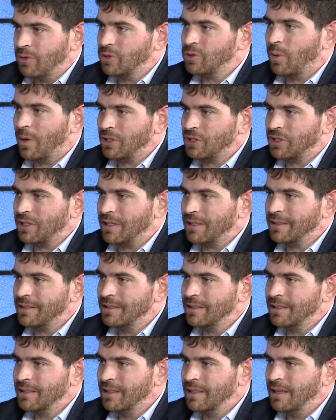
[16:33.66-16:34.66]

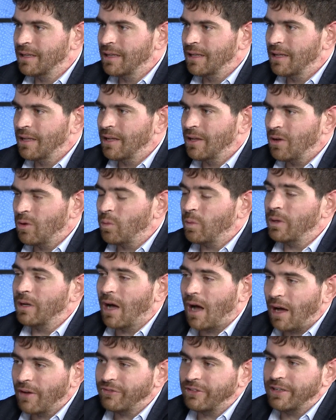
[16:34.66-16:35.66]
questions? We
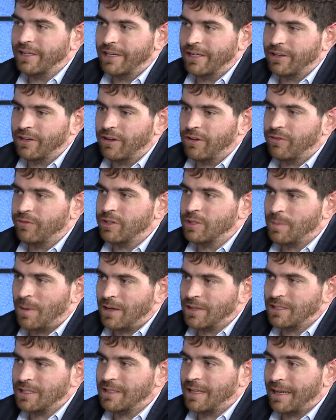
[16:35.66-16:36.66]
often hear
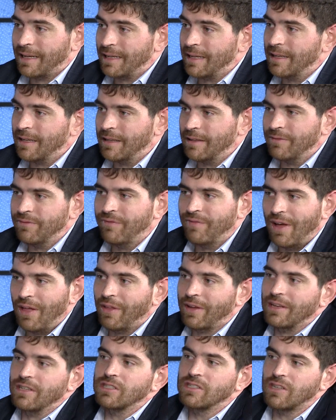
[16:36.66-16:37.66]
responses like, it felt
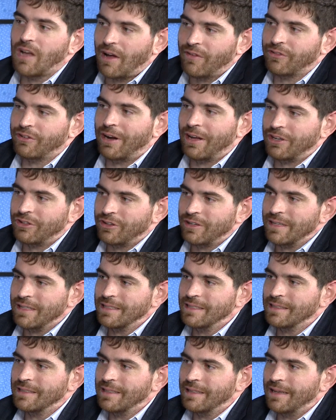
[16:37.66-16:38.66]
like a softer
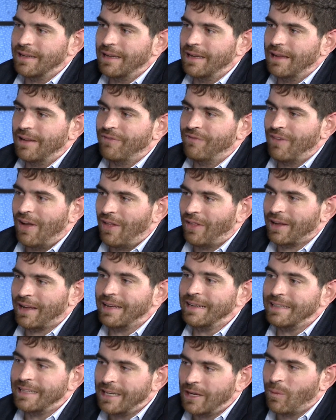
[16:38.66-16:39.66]
entrance. It felt like I
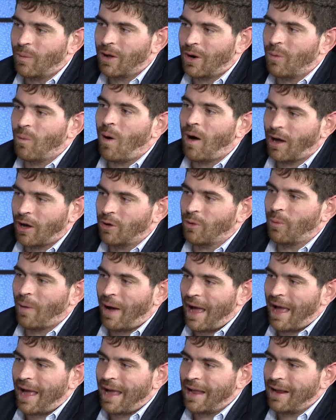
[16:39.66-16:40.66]
didn't want to walk
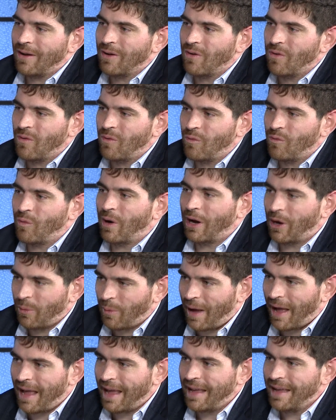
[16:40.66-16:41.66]
away right
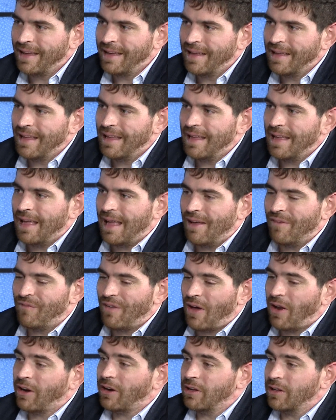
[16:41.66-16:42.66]
away. It
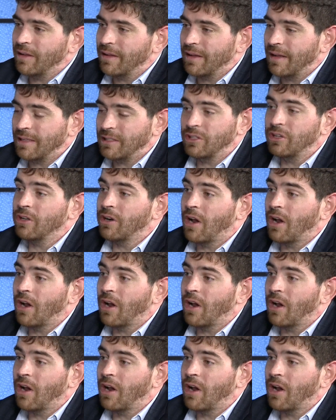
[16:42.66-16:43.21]
felt like as a good